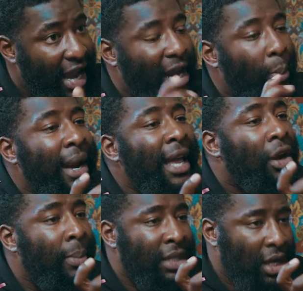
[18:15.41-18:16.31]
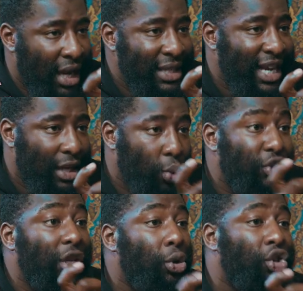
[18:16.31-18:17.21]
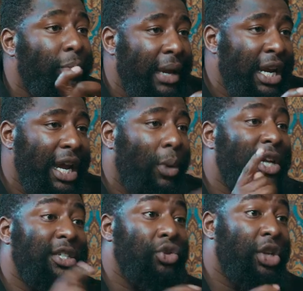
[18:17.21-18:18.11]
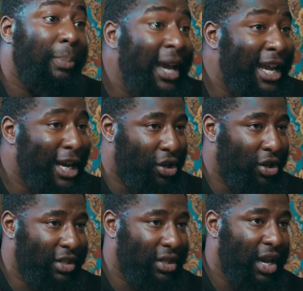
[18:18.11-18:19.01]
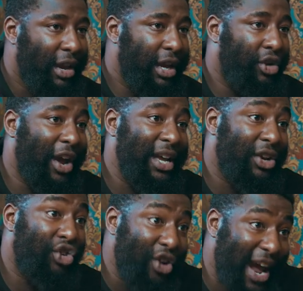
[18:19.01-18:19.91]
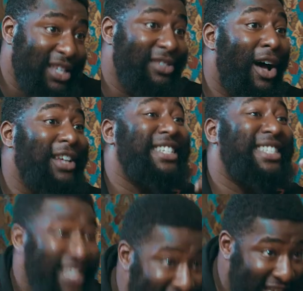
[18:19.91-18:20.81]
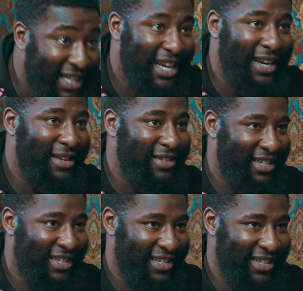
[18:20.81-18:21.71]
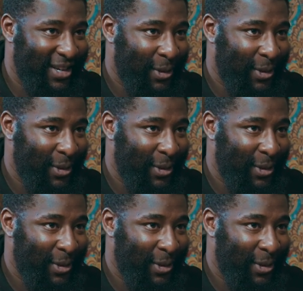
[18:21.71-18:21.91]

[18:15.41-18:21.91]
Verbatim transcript: And then when they come into contact with social media, what social media does, it create, creates narcissistic tendencies